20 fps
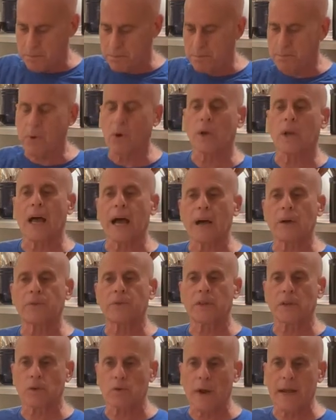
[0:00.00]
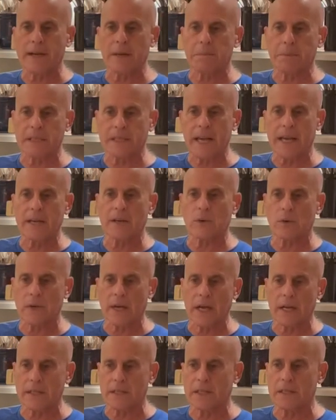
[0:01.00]
pull out the grated potato and
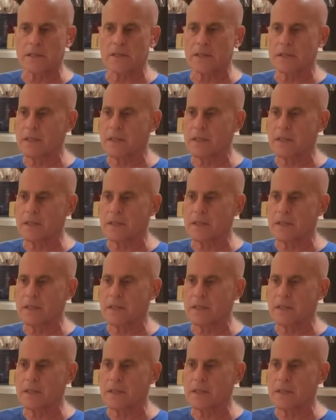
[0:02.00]
onions